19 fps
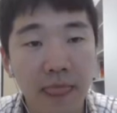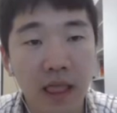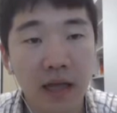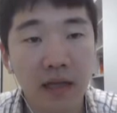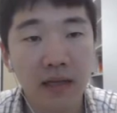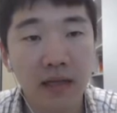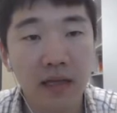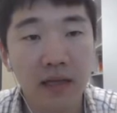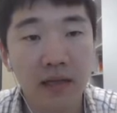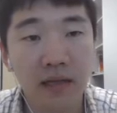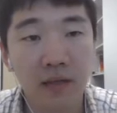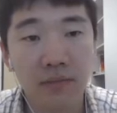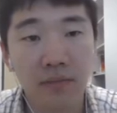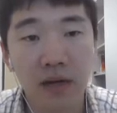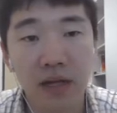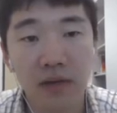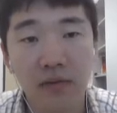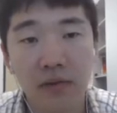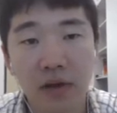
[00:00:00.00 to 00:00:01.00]
then the
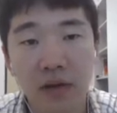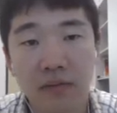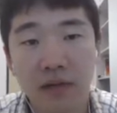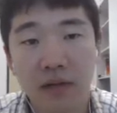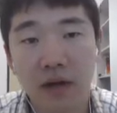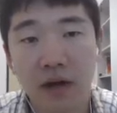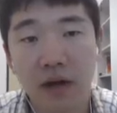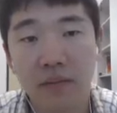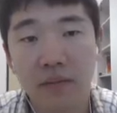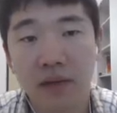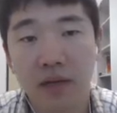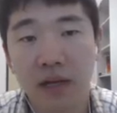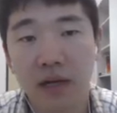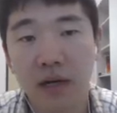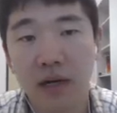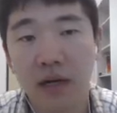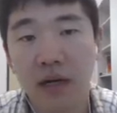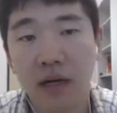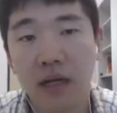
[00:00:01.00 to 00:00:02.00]
plane wave come
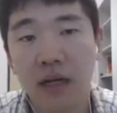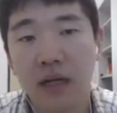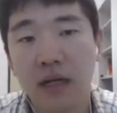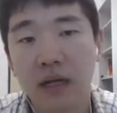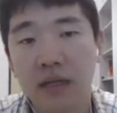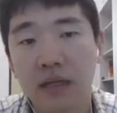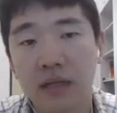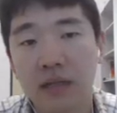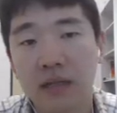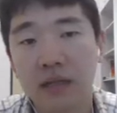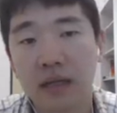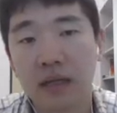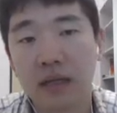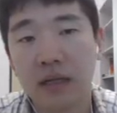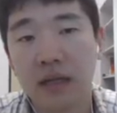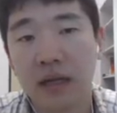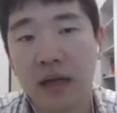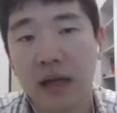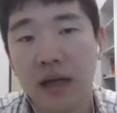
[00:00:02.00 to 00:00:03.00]
here is it,
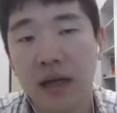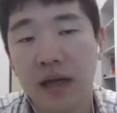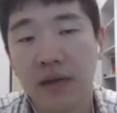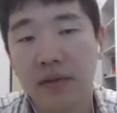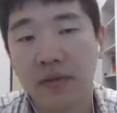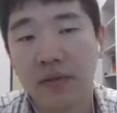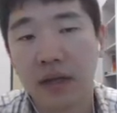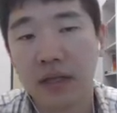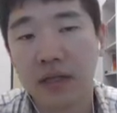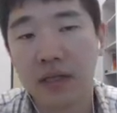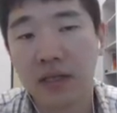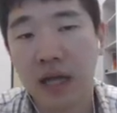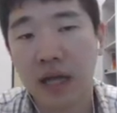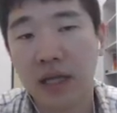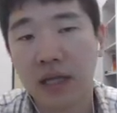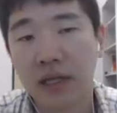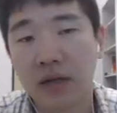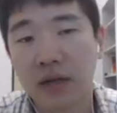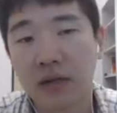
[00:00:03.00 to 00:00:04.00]
and they
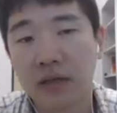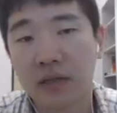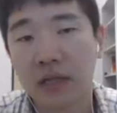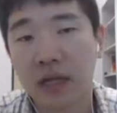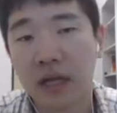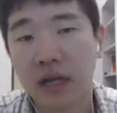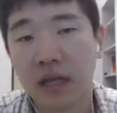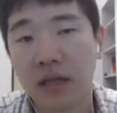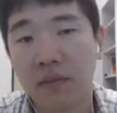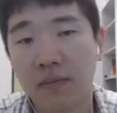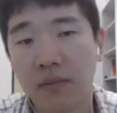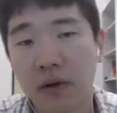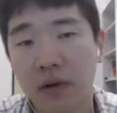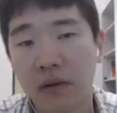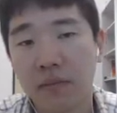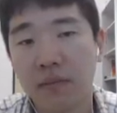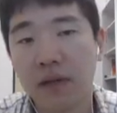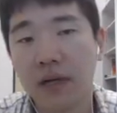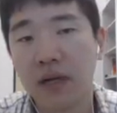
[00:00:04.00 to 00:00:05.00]
scattered, and the
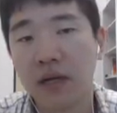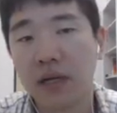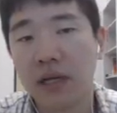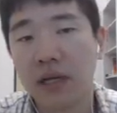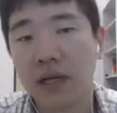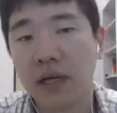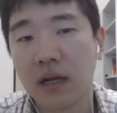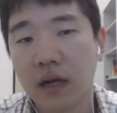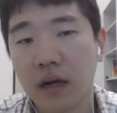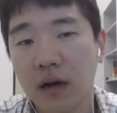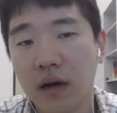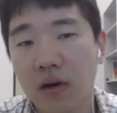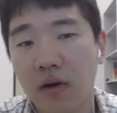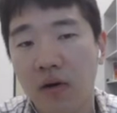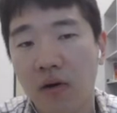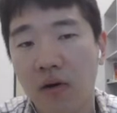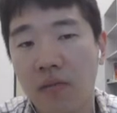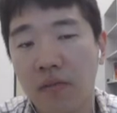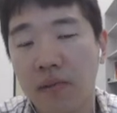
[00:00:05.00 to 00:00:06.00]
probability
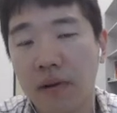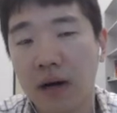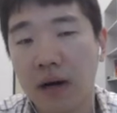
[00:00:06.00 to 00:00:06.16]
of